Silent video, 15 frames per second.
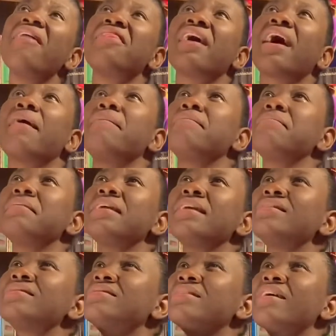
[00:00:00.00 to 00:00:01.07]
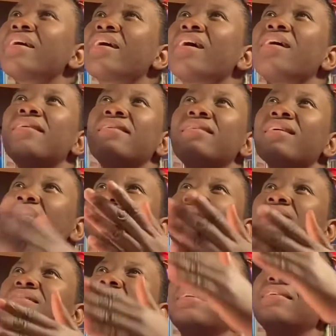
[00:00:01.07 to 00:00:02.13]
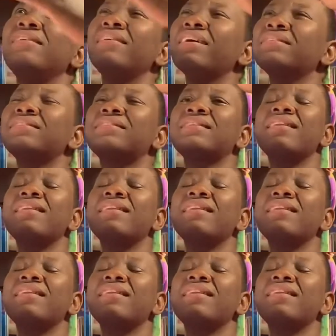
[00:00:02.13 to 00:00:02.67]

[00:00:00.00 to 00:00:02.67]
That means there are lots and lots